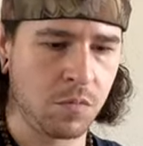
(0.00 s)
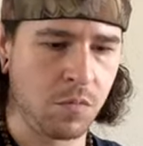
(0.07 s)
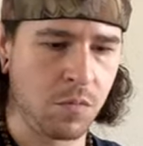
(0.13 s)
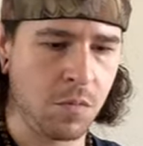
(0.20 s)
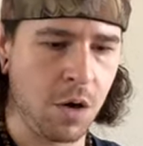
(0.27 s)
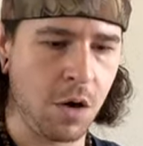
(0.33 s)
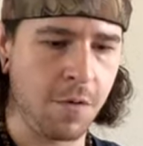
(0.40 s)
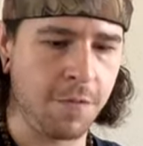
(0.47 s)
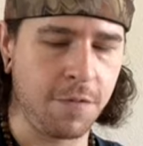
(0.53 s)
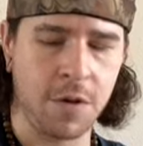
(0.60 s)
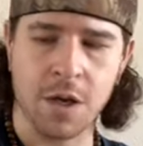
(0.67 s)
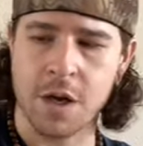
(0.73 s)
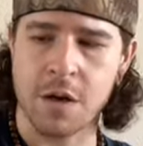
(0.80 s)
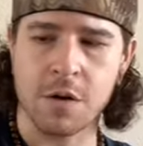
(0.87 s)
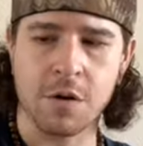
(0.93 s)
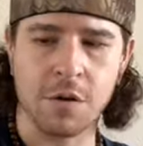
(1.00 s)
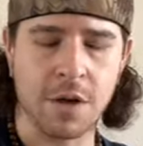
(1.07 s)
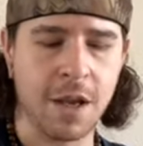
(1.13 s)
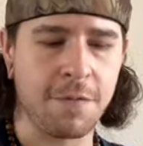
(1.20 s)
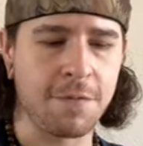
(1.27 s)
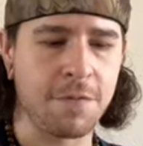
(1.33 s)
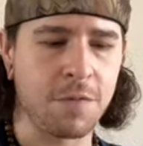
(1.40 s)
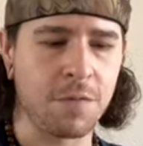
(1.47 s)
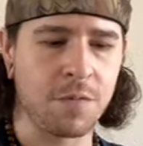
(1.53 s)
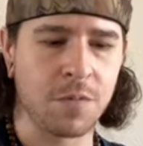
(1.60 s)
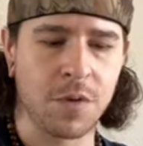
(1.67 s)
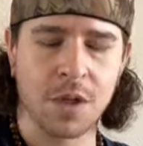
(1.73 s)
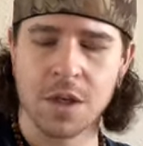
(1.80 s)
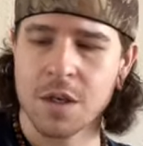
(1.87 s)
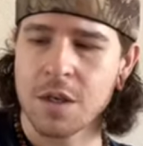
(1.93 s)
There, hey, you're like,
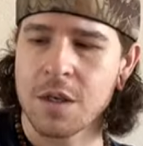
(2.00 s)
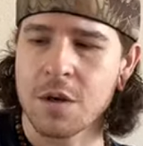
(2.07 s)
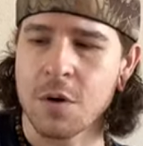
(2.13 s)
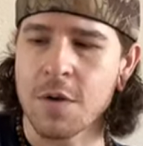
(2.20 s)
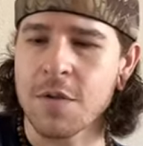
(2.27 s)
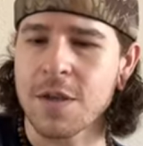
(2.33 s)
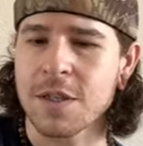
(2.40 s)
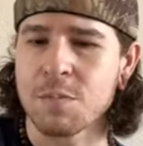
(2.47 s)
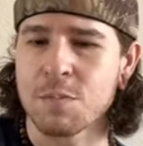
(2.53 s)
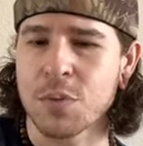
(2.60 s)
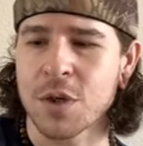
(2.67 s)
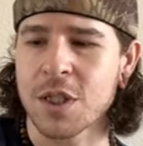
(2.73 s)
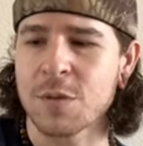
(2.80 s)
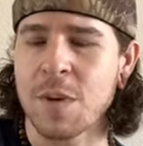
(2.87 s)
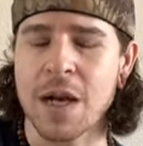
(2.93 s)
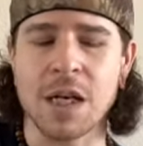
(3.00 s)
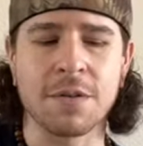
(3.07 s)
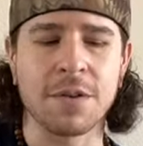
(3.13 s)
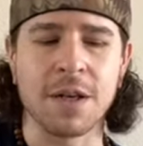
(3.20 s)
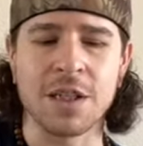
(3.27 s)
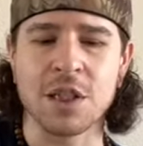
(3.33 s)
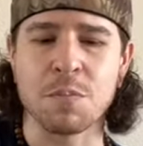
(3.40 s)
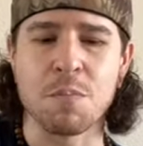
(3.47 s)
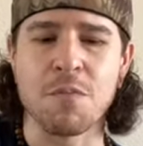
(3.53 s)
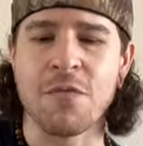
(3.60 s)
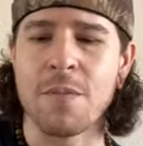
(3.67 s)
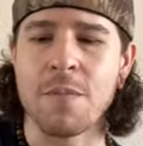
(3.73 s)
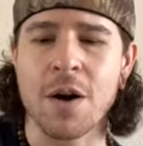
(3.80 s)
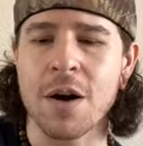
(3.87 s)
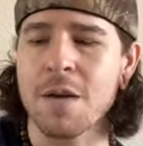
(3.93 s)
you're in this perspective of like just
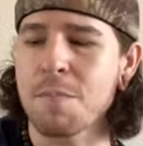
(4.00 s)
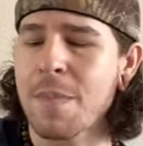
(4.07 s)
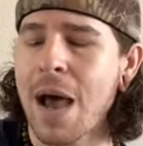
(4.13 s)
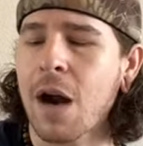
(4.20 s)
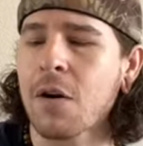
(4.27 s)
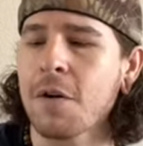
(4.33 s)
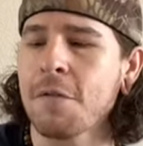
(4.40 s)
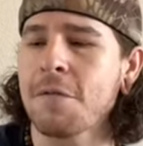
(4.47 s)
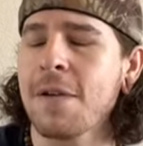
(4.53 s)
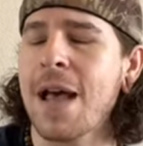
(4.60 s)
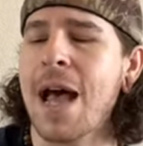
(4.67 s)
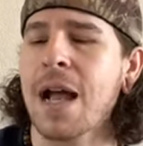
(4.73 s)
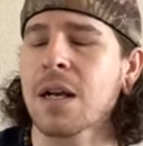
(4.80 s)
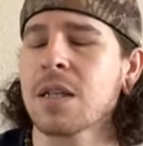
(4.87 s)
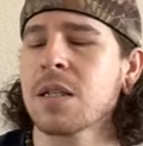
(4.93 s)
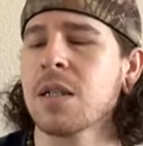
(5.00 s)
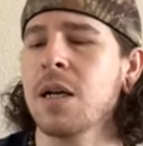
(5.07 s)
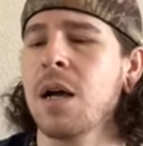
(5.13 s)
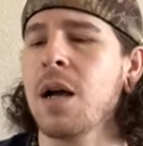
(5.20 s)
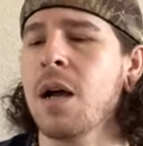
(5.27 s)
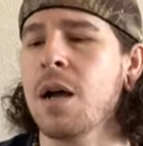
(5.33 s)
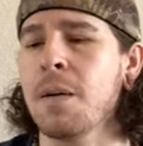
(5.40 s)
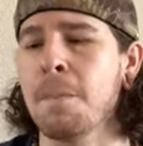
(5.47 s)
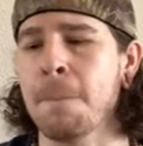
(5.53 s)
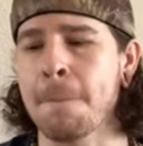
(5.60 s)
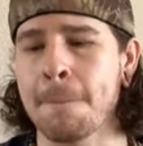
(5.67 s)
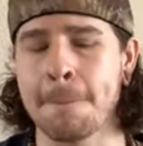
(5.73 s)
very matter of fact. Okay.